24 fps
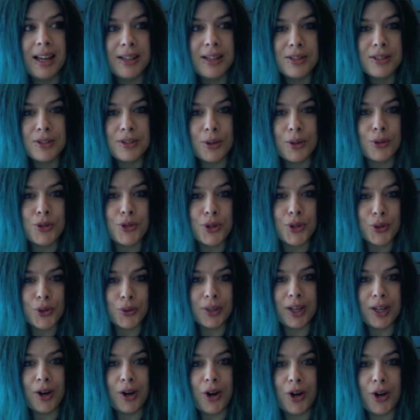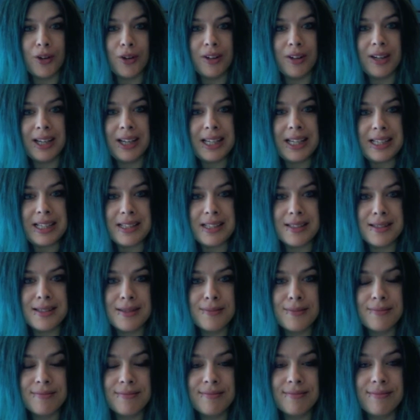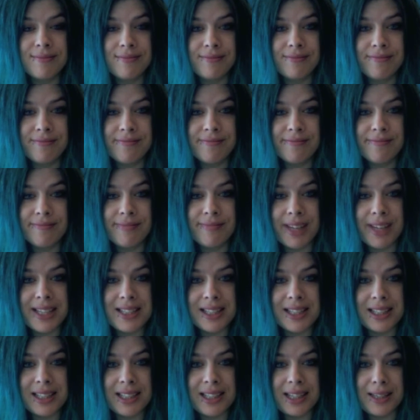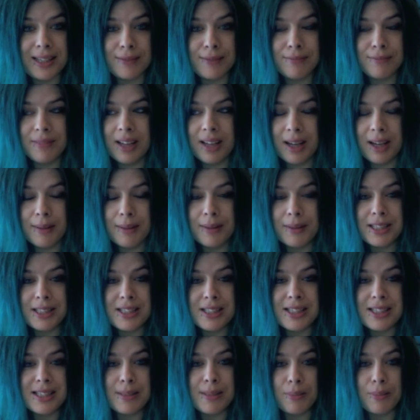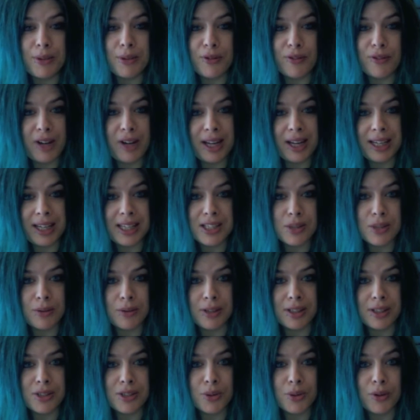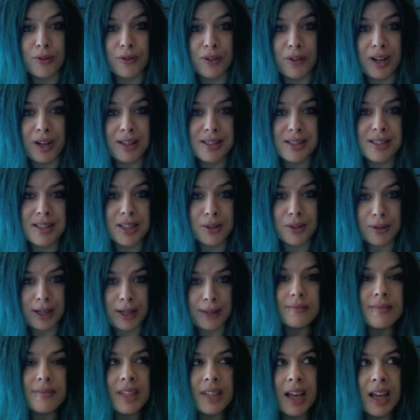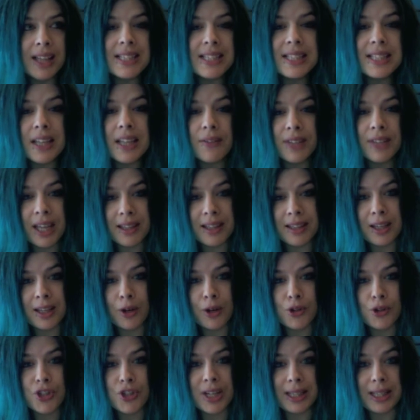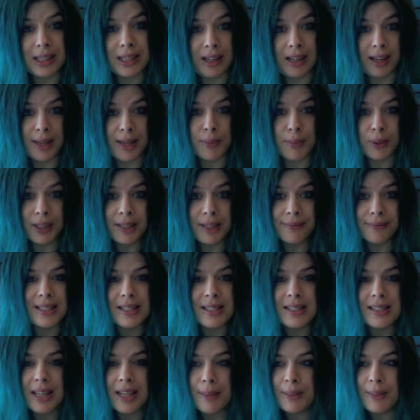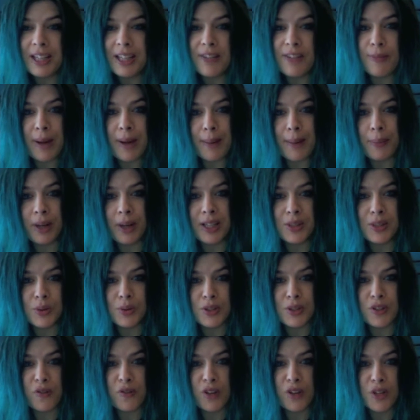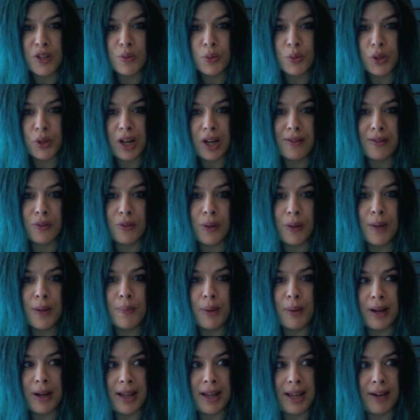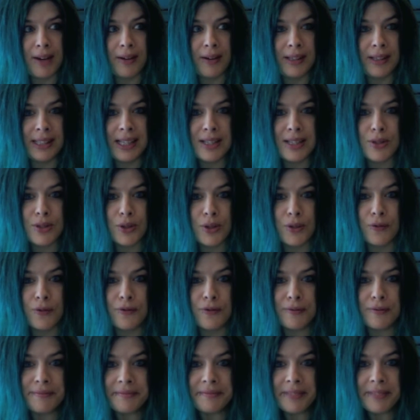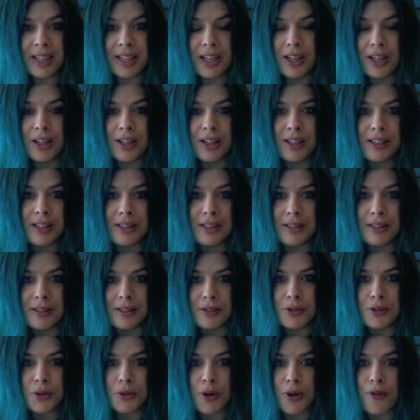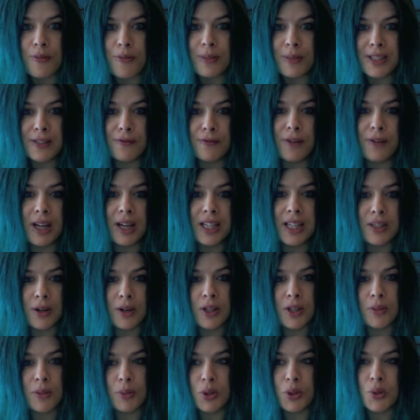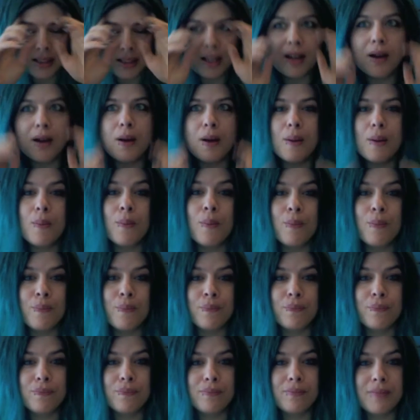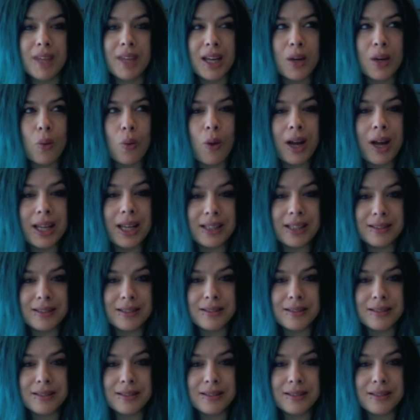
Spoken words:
Though to call it horror is basically it's simplifying it to a vast degree. I discovered Kathe Koja in the library, and I believe Bear Brains was the first book I ever read by her, and that sort of drove me to find her other books. They're quite